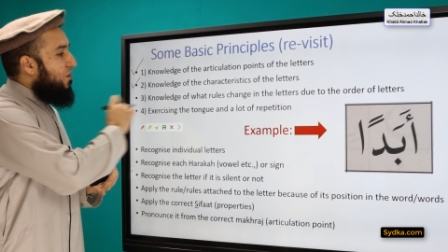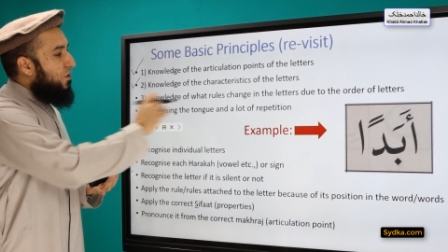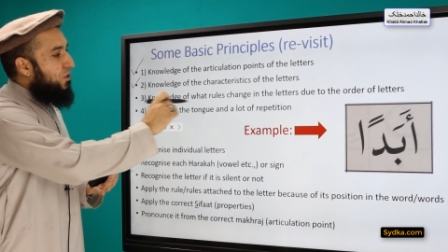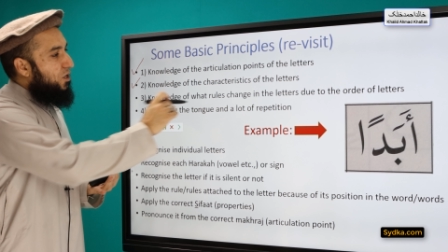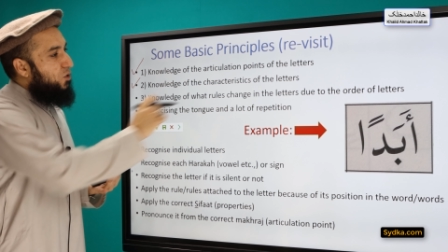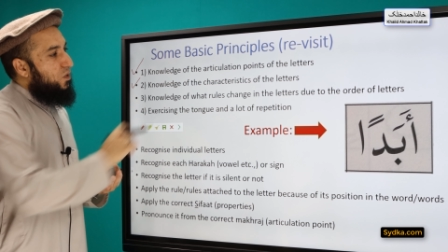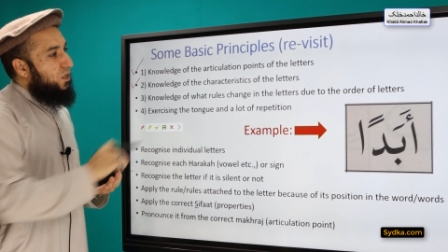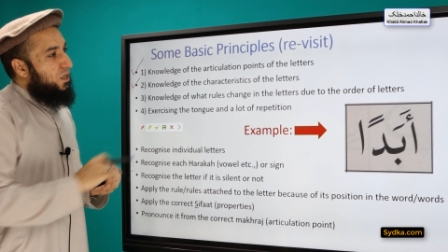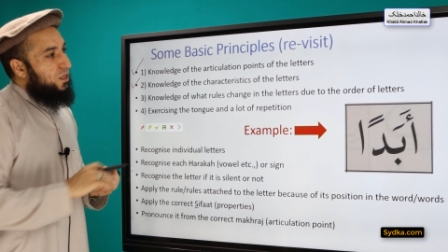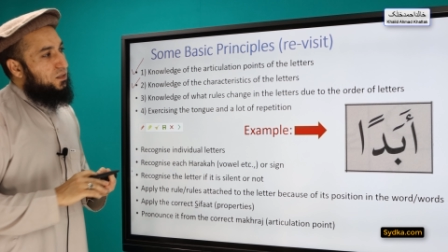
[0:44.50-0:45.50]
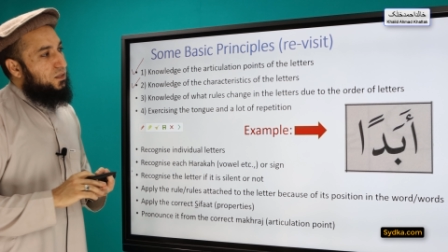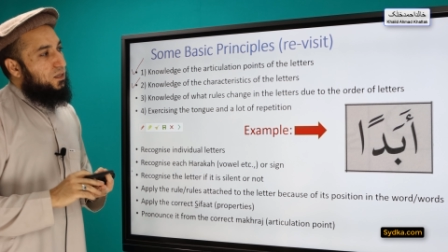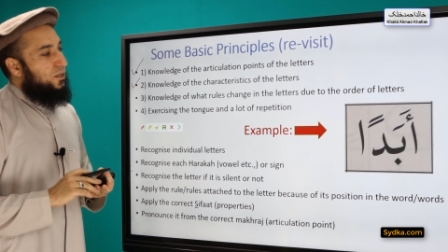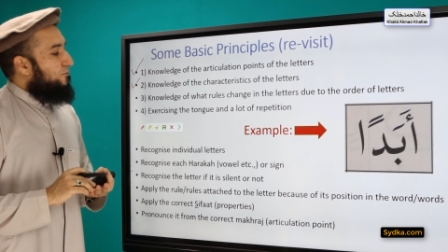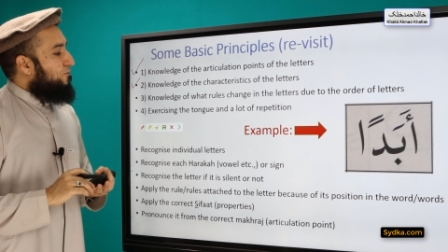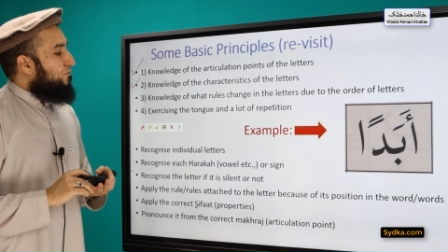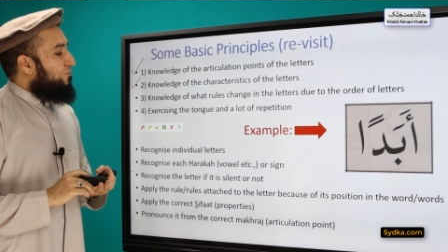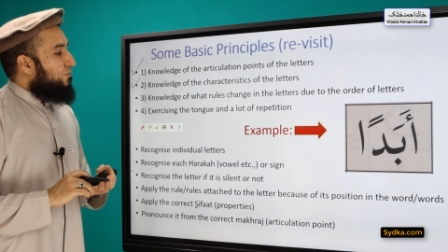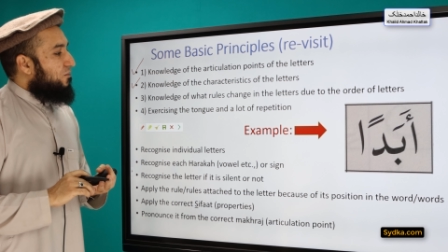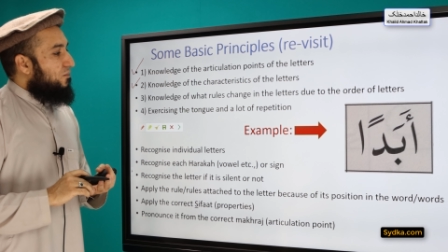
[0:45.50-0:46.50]
The third one is um,
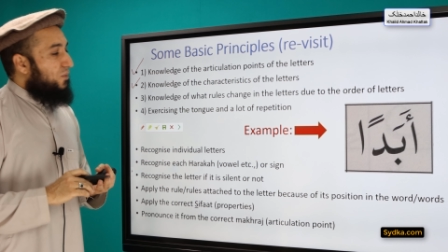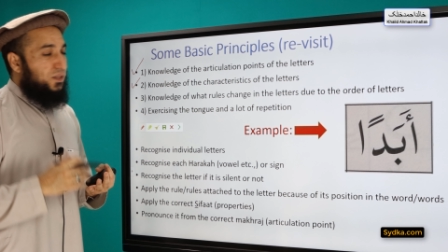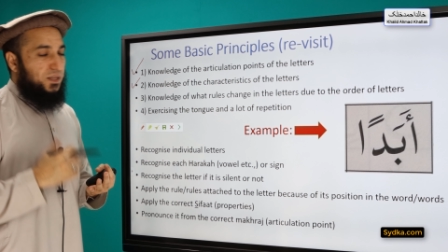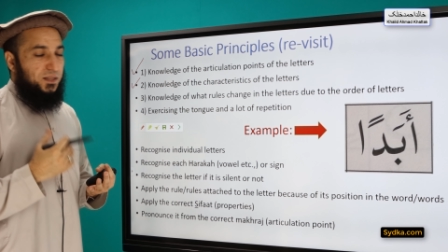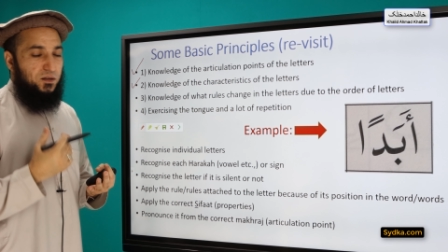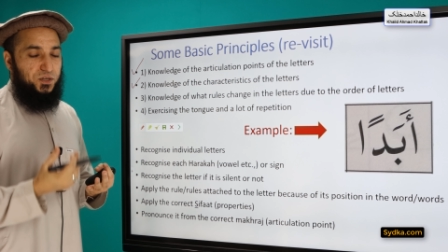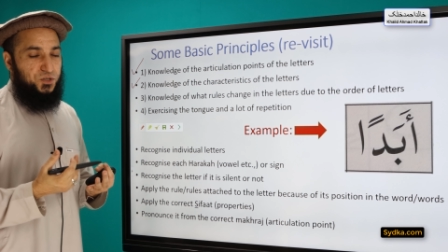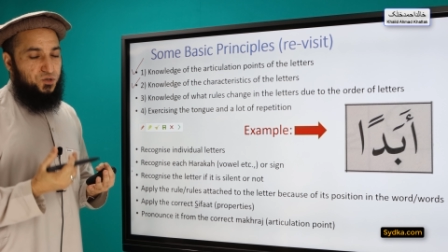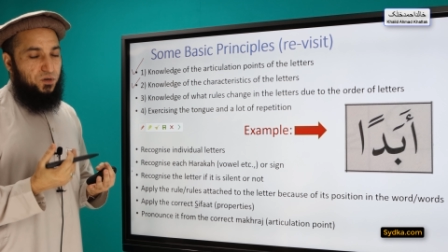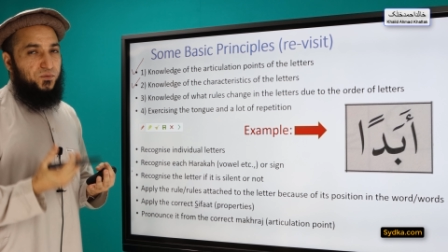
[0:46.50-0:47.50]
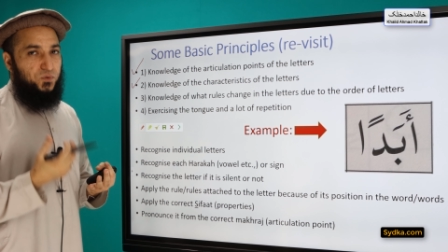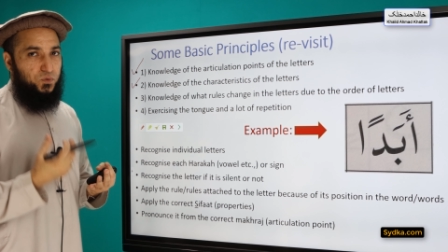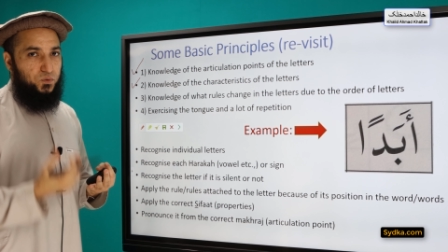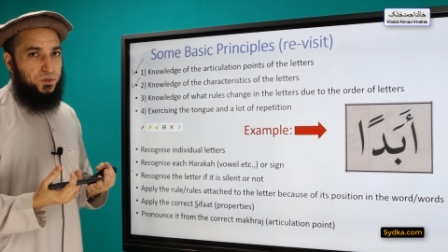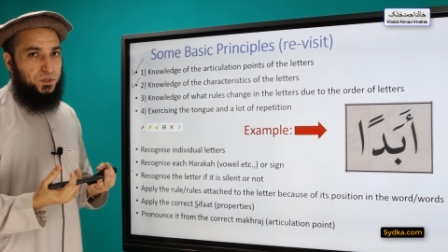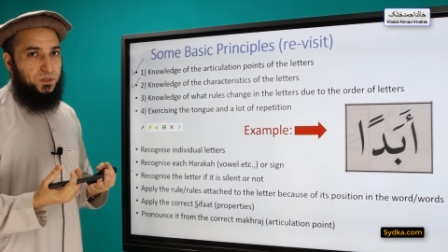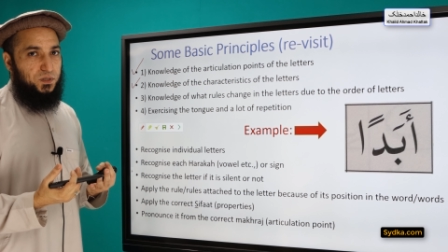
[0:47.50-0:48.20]
the knowledge of rules,